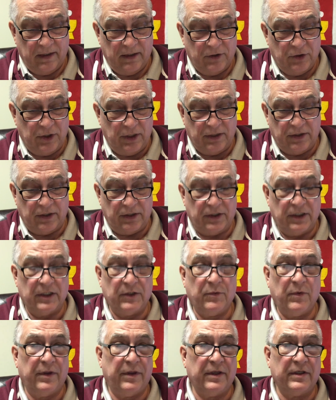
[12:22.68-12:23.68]
Jesus
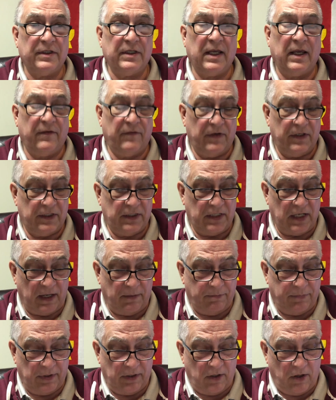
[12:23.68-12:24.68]
is with us every
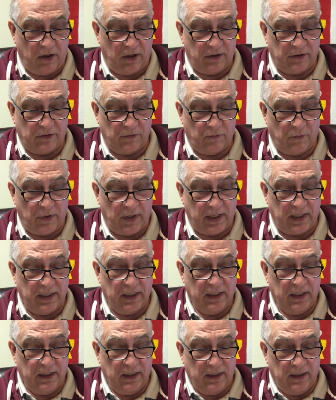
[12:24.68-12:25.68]
step along the way,
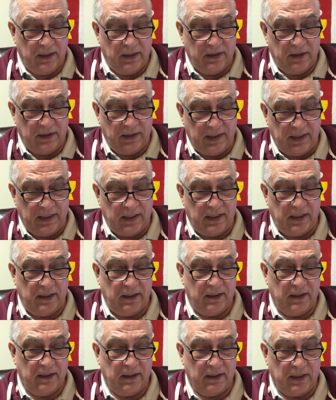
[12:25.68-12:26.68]

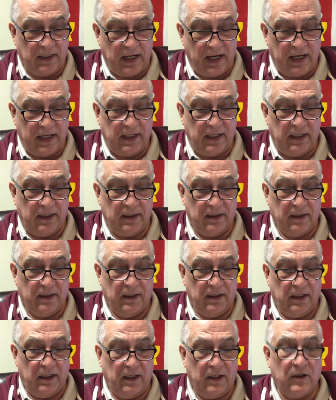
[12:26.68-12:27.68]
leading, guiding,
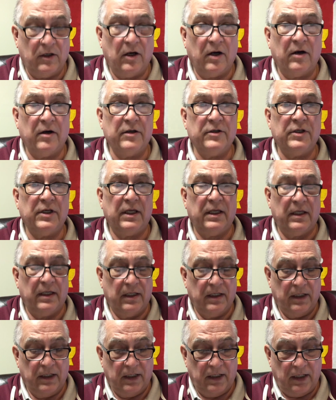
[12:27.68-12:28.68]
encouraging,
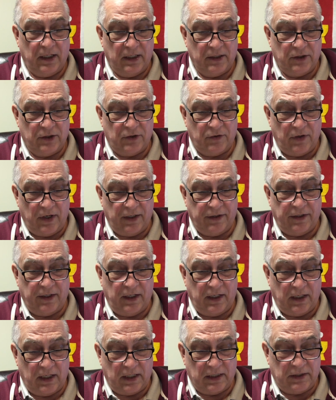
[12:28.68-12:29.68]
and
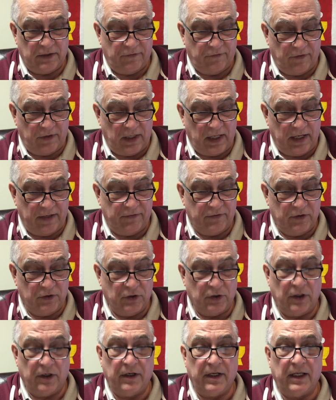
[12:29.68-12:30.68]
strengthening us for life's
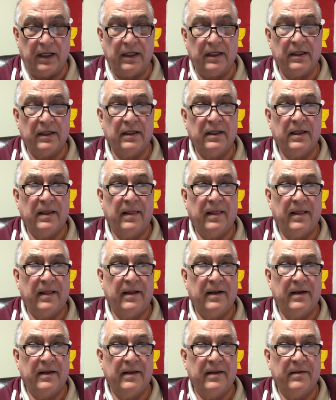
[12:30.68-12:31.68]
journey
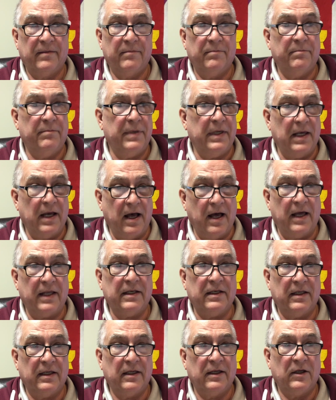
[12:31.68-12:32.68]

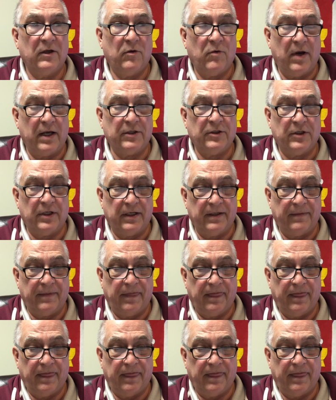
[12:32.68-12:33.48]
beyond question.